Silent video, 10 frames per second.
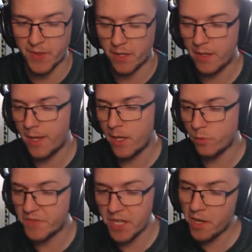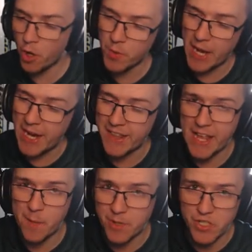I think we've done okay
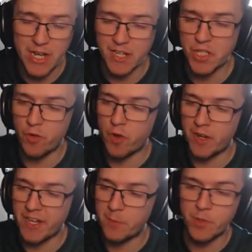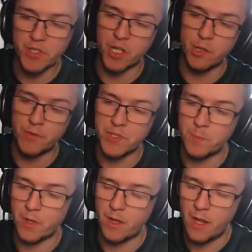there, but Shakhtar aren't any
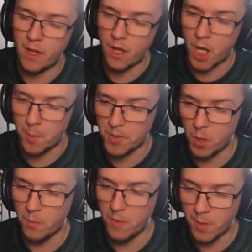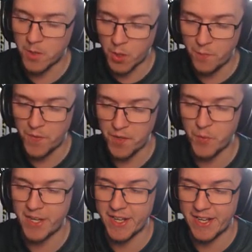pushovers. But I'm confident
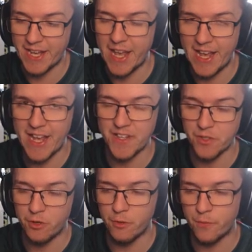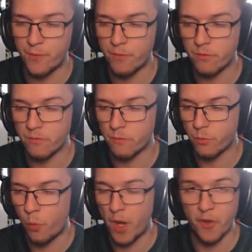we can get ahead of
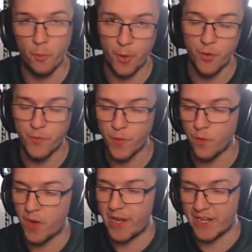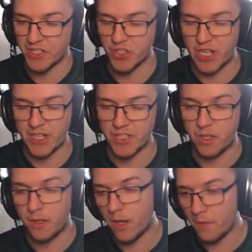one or both of Ajax and
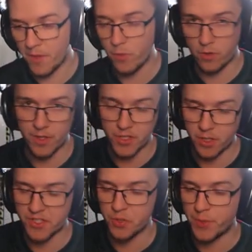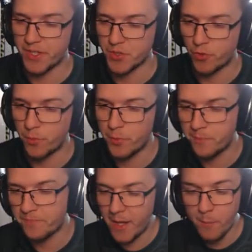Shakhtar. I think we've got a chance to win this group.
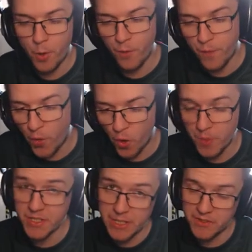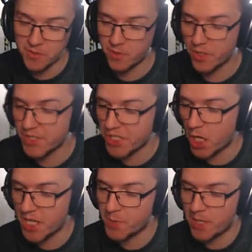In pot four, we still have some good
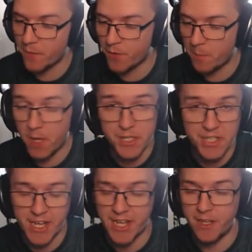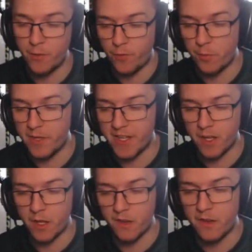sides. We have Marseille from
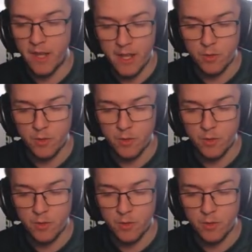Ligue 1.